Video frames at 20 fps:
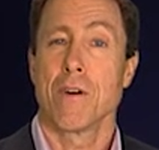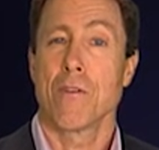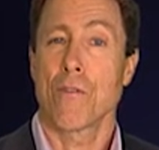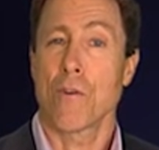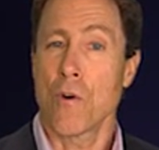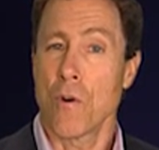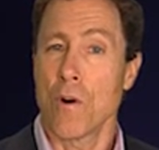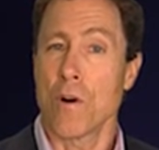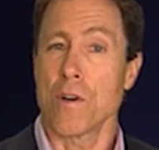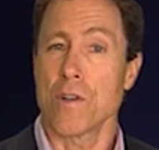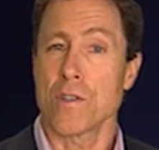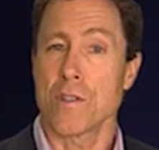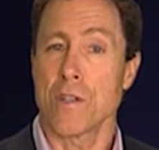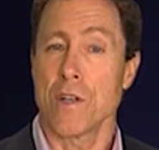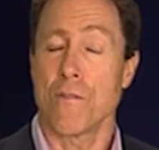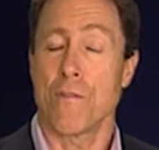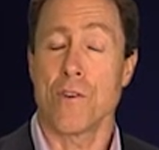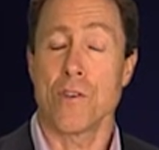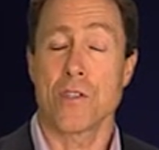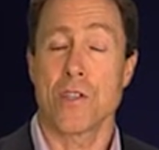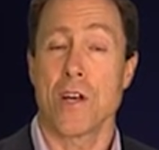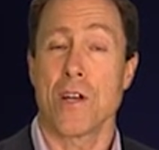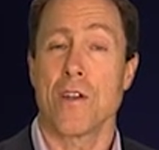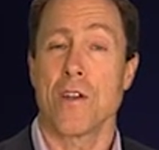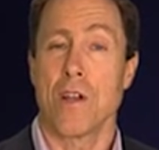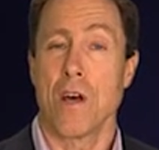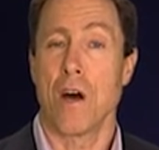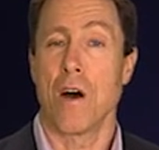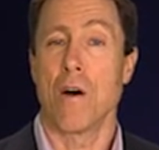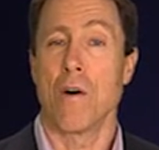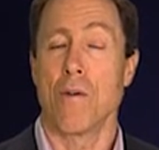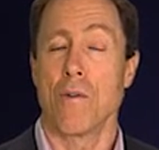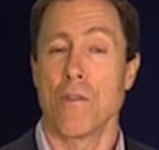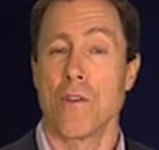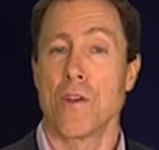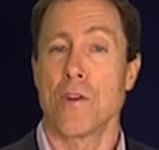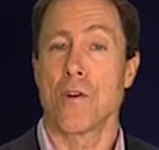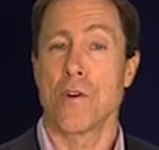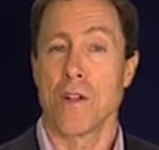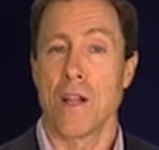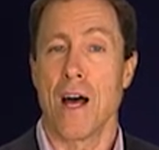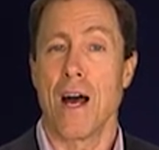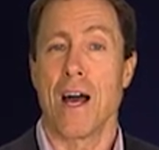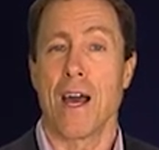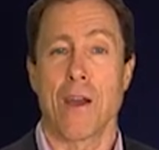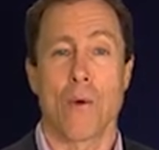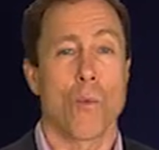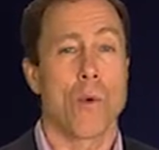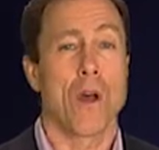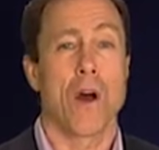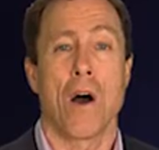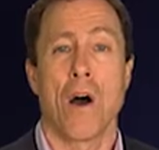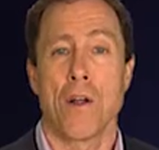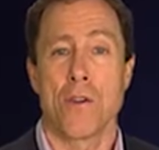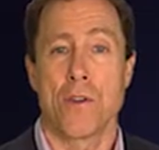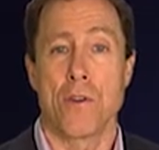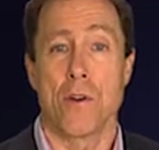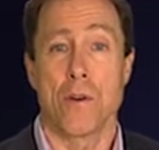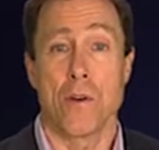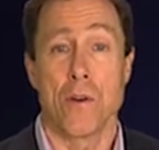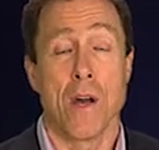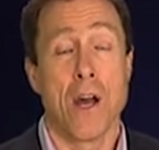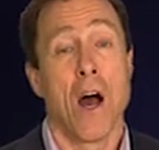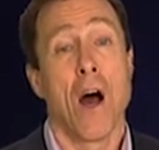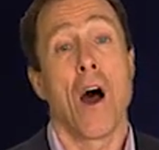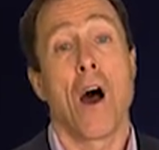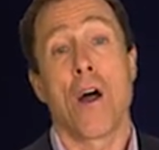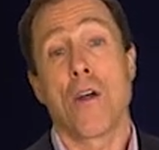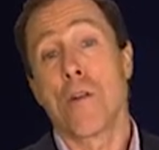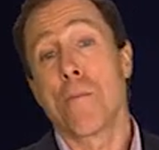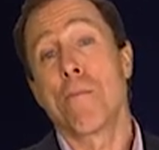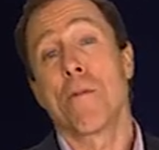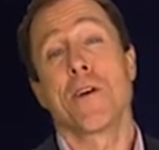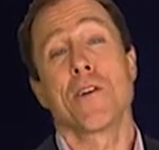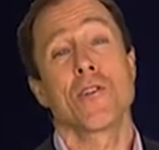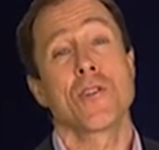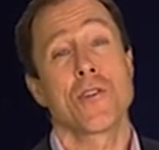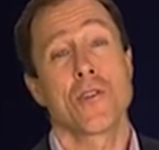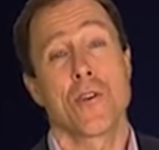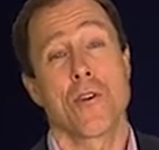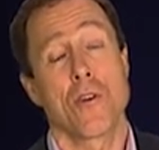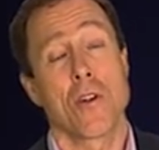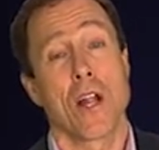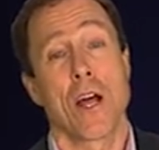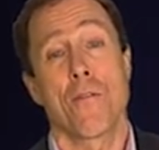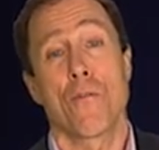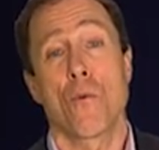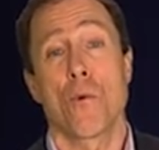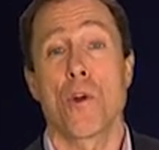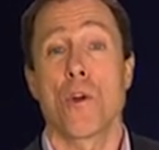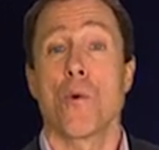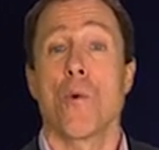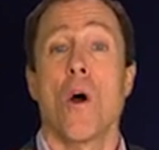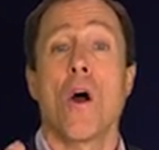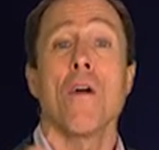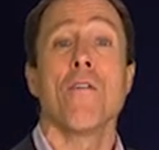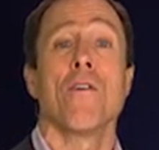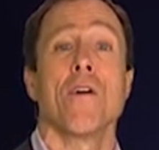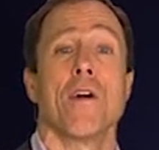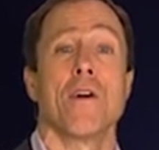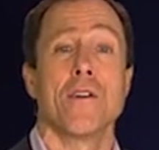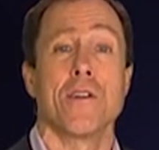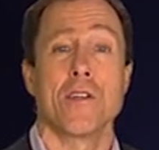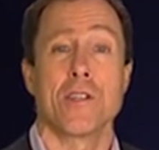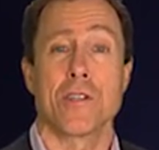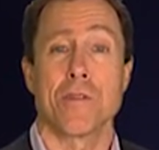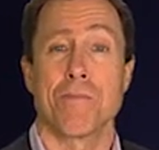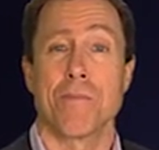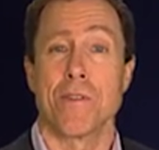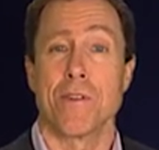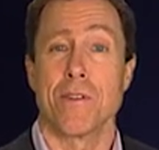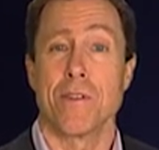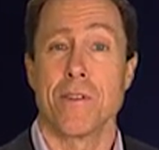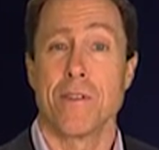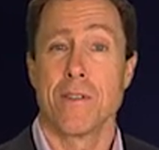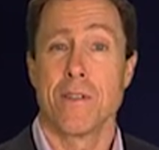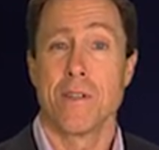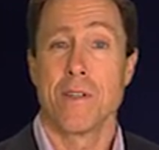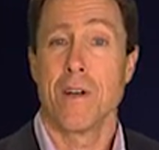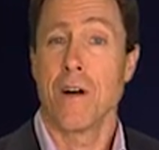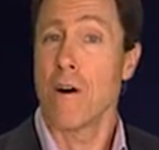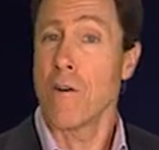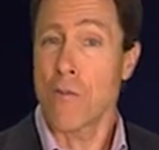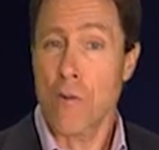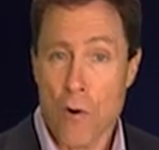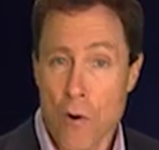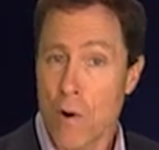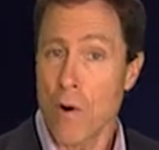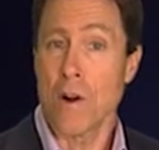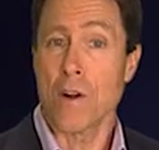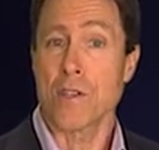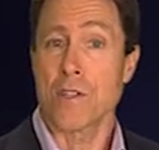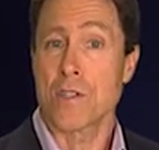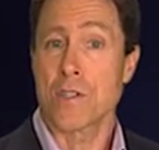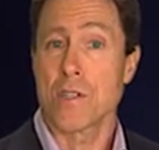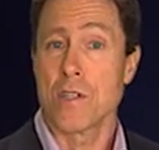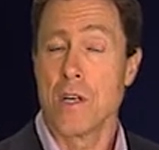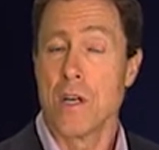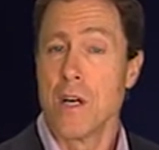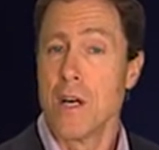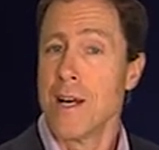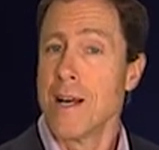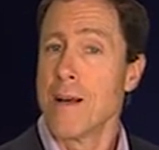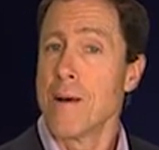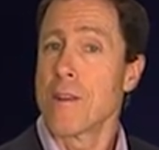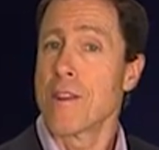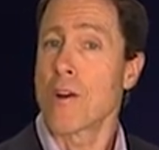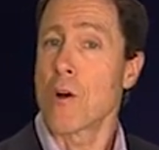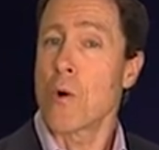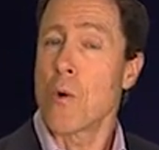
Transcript: Of course. If you said no, then you're lying. We all do. Are there places in your life where you are very disciplined? Of course. The